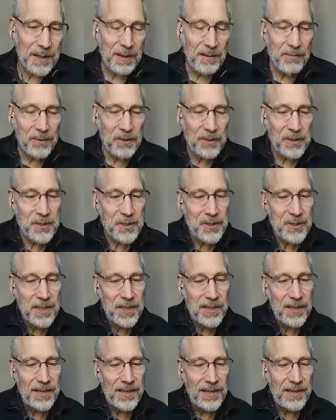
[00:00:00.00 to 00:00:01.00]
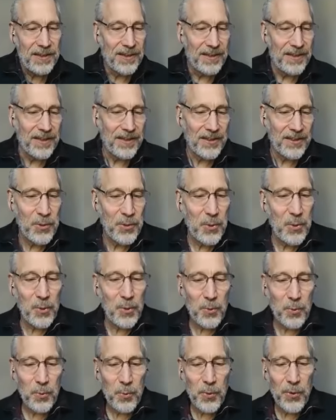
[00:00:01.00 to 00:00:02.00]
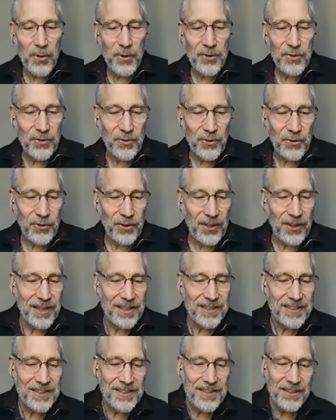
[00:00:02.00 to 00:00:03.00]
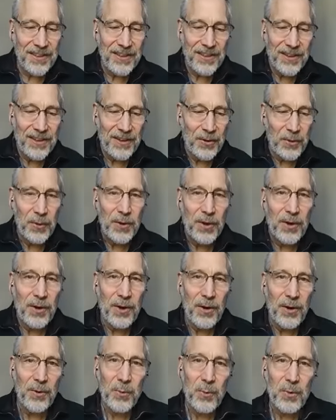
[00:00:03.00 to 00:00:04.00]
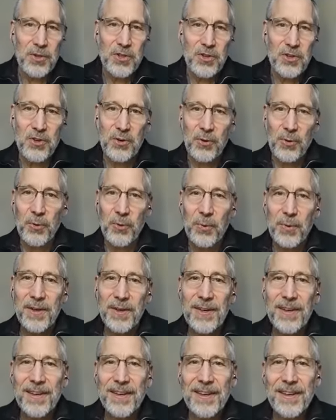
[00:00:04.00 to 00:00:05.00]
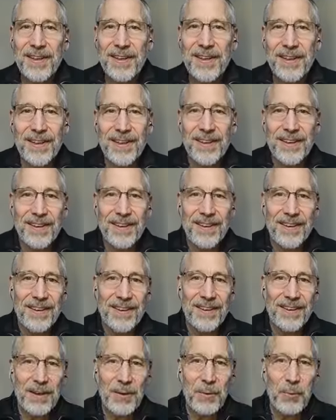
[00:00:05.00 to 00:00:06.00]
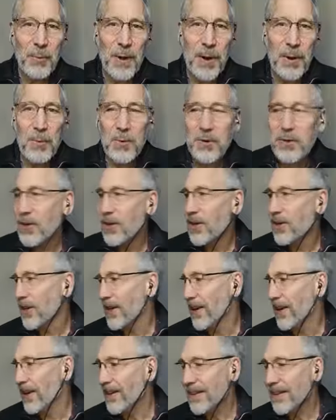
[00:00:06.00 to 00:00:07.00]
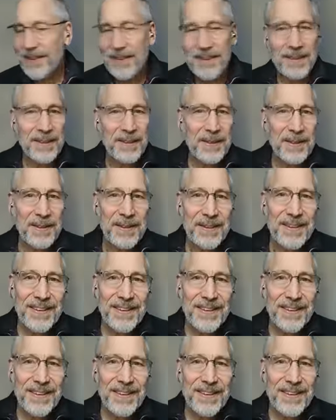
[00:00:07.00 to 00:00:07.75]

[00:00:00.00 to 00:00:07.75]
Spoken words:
Um, Give us the 200 words or less on who you are and what you do, and why we're talking.